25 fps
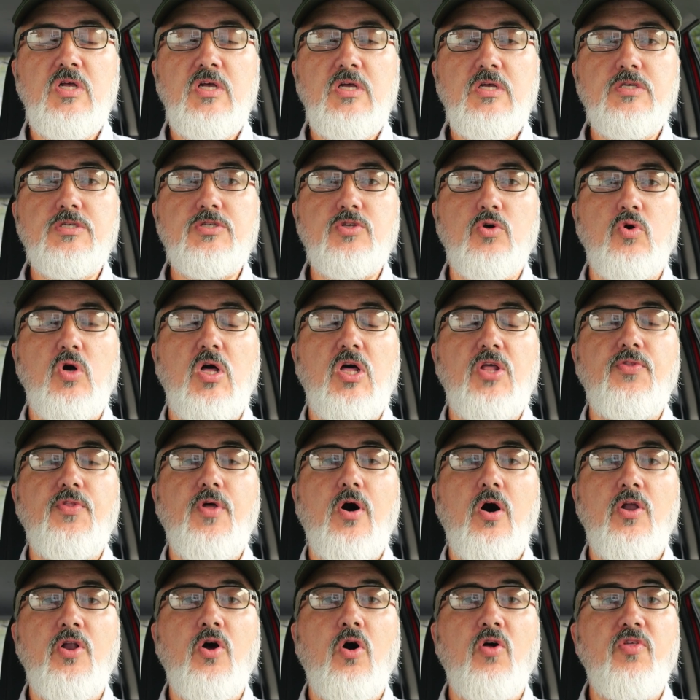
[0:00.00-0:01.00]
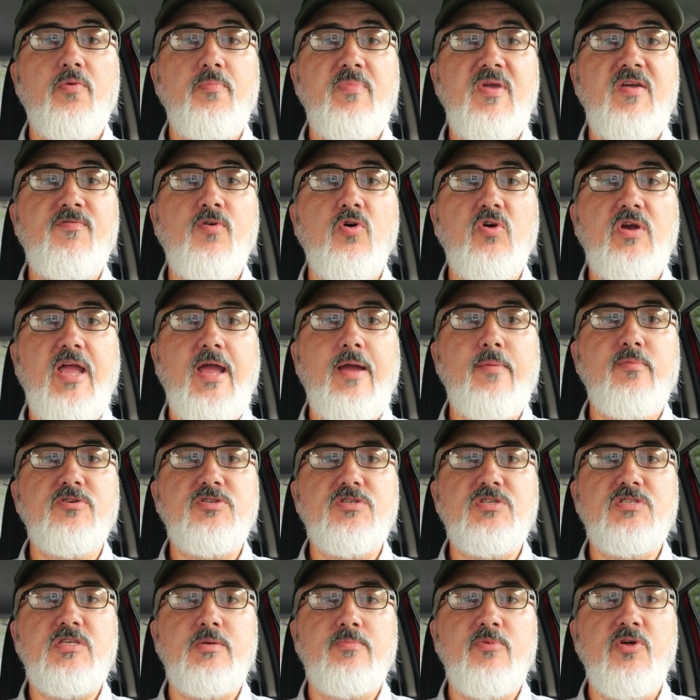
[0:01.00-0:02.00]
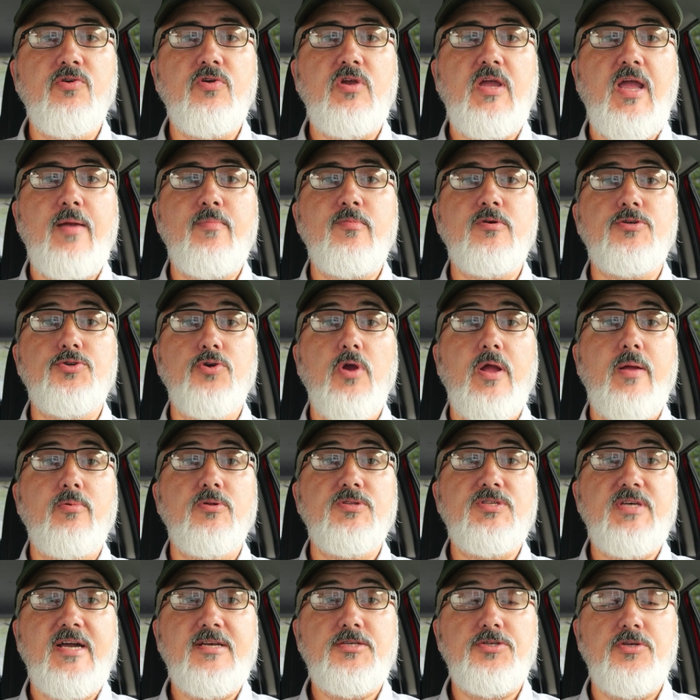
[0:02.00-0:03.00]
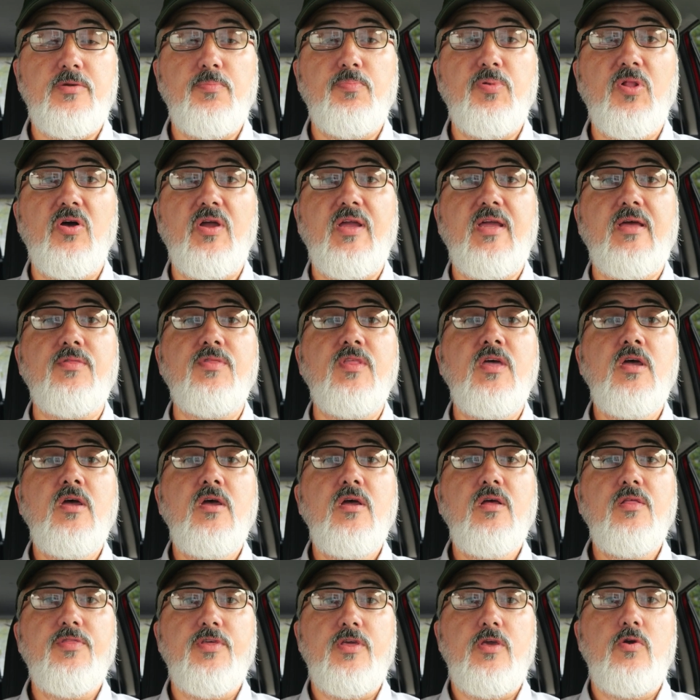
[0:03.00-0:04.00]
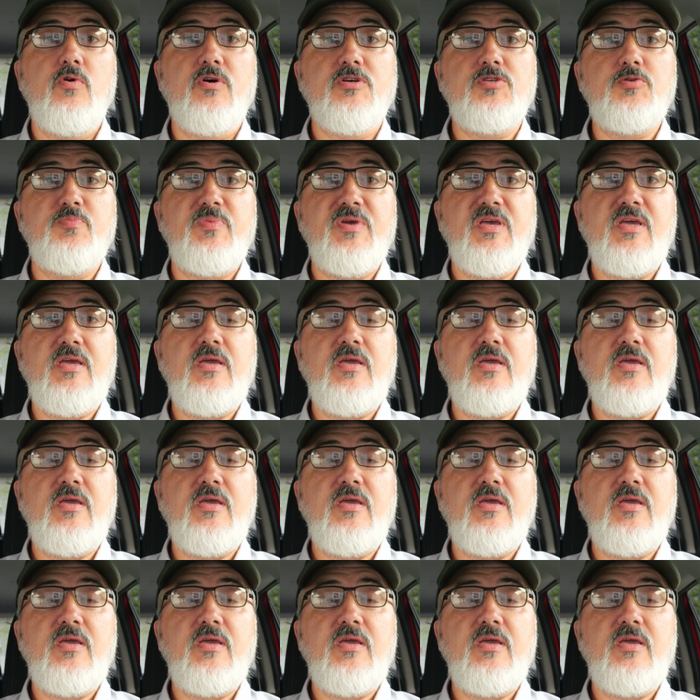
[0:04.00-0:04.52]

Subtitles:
So on all the Mevo cameras and some other cameras, you're able to actually plug in the USB